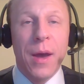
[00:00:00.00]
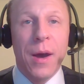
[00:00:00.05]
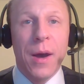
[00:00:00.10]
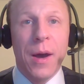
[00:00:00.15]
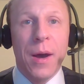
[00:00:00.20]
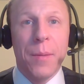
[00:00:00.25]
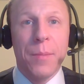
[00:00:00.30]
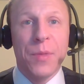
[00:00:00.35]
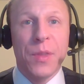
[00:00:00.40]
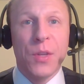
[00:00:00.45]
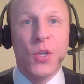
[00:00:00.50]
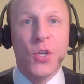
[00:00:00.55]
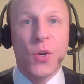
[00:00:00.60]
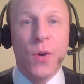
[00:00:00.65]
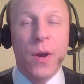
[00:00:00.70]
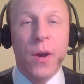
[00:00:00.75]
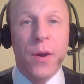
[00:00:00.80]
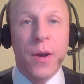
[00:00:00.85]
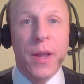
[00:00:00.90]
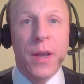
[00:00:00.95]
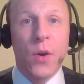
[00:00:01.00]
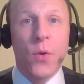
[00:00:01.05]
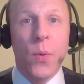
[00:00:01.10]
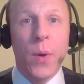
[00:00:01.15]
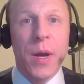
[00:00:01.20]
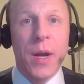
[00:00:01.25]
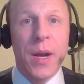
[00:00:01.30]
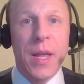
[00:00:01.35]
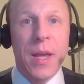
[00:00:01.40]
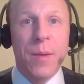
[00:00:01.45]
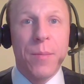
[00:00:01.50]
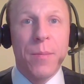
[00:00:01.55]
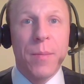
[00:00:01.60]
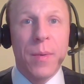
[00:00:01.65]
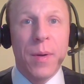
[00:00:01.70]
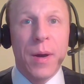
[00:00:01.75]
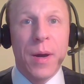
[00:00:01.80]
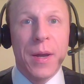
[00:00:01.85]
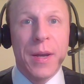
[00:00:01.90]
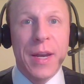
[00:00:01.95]
The jury already acquitted
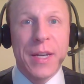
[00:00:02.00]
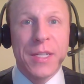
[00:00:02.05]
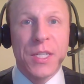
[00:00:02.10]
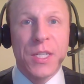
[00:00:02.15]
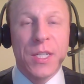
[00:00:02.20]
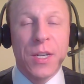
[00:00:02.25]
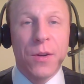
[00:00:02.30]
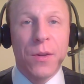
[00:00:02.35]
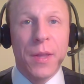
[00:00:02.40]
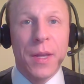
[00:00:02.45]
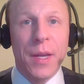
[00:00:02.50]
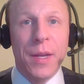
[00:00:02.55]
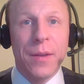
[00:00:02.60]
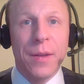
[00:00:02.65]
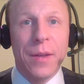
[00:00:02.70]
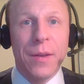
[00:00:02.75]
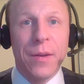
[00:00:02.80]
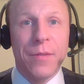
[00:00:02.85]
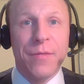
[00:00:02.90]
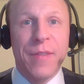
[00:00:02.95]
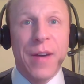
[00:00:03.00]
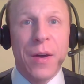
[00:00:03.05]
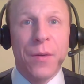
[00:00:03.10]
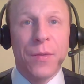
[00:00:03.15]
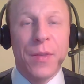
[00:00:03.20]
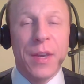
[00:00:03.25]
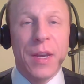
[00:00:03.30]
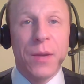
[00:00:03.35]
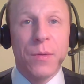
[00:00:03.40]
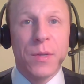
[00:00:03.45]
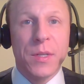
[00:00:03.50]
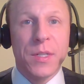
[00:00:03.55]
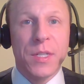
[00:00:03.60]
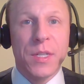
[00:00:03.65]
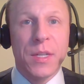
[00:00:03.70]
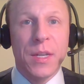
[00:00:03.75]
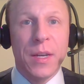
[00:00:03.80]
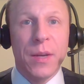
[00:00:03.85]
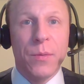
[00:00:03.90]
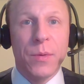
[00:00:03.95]
him, necessarily found that he
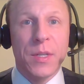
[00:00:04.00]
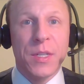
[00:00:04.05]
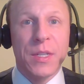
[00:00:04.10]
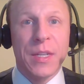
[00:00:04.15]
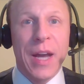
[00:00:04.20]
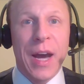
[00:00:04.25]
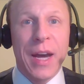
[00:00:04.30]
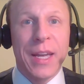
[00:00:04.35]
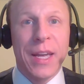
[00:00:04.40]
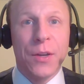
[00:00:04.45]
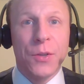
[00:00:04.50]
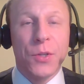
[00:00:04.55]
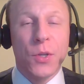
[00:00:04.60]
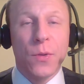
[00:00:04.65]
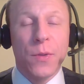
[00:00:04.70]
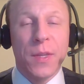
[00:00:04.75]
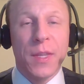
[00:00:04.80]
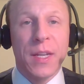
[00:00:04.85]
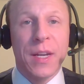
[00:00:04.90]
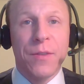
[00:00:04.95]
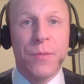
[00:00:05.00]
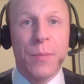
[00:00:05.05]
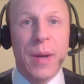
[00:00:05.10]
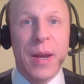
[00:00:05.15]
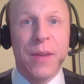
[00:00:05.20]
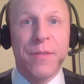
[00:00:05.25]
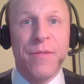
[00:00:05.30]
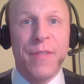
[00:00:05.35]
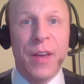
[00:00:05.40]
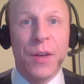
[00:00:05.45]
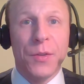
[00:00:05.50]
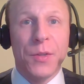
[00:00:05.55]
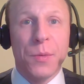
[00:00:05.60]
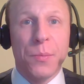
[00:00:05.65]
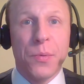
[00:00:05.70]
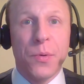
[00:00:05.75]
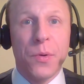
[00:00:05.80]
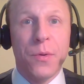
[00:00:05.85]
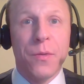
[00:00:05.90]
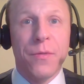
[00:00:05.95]
was not guilty or that the government had failed to
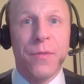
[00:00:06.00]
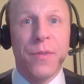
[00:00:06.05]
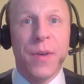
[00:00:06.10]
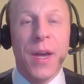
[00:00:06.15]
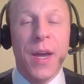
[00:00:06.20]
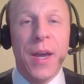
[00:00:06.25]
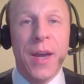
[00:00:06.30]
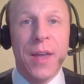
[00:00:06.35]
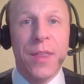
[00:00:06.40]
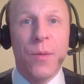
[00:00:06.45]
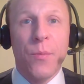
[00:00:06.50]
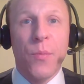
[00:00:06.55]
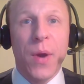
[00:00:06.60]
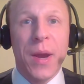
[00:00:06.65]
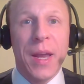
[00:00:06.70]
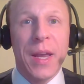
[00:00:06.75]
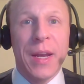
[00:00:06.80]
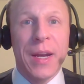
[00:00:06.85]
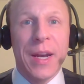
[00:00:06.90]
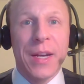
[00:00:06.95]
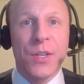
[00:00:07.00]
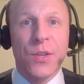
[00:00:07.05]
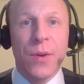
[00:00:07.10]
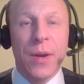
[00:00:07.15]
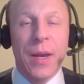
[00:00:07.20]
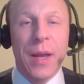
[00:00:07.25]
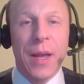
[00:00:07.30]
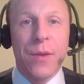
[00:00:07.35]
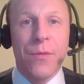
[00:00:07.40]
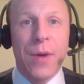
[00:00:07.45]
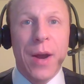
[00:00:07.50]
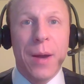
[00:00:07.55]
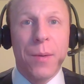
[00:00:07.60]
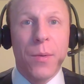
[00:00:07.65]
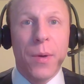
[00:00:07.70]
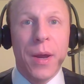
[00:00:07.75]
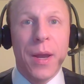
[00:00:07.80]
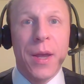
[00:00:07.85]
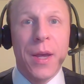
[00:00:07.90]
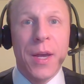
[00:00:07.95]
prove the breaking and entering and
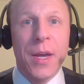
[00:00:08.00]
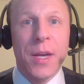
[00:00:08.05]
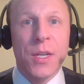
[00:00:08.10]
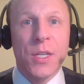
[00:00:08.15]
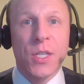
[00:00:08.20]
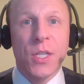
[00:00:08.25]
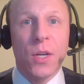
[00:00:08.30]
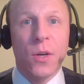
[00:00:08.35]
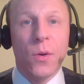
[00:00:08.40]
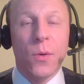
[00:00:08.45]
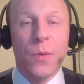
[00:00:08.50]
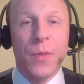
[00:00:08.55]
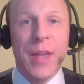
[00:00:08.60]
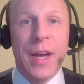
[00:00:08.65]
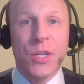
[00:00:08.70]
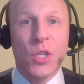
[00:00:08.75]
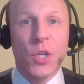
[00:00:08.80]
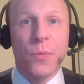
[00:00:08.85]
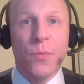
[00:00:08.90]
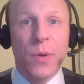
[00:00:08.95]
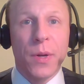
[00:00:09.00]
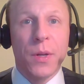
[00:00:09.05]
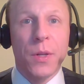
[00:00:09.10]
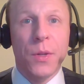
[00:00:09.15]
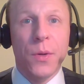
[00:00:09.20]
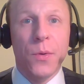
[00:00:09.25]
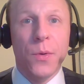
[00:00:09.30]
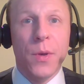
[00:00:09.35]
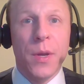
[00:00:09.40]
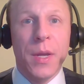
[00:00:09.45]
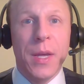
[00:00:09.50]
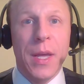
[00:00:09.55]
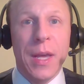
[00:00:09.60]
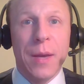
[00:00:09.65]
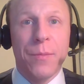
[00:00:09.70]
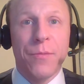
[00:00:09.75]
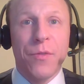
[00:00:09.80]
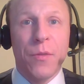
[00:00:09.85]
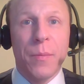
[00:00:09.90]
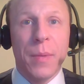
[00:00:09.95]
robbery. So that should preclude
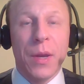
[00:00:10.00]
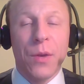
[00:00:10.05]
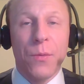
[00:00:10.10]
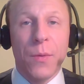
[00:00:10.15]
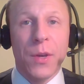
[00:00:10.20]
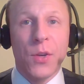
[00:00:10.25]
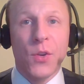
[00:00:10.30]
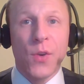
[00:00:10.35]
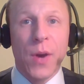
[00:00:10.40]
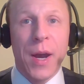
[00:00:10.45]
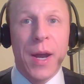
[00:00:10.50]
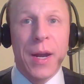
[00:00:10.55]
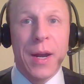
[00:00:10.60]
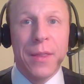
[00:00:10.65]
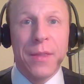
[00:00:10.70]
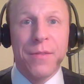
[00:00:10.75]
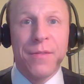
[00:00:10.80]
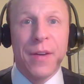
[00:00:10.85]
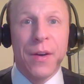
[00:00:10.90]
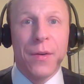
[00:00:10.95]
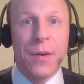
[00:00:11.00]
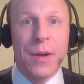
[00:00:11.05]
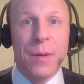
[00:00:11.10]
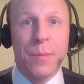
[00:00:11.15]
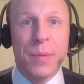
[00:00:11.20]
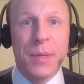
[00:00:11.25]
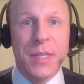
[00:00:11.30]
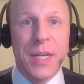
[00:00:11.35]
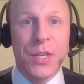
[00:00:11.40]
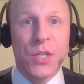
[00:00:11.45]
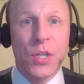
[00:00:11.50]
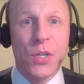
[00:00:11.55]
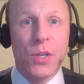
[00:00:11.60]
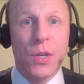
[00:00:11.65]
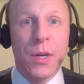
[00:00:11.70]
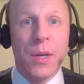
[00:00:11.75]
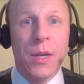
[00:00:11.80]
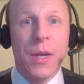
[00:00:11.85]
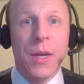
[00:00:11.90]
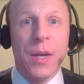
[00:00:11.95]
him from being retried on the felon in possession
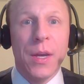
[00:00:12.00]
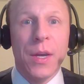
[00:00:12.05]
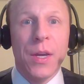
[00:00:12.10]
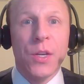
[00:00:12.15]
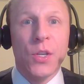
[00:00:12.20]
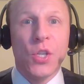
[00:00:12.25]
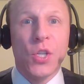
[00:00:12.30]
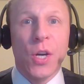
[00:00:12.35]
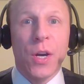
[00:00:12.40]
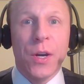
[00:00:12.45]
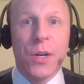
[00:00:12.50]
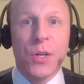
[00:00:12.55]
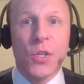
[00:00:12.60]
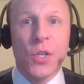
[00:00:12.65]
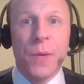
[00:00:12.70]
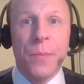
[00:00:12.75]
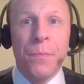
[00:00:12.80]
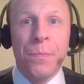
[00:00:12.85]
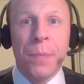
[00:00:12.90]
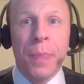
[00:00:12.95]
charge.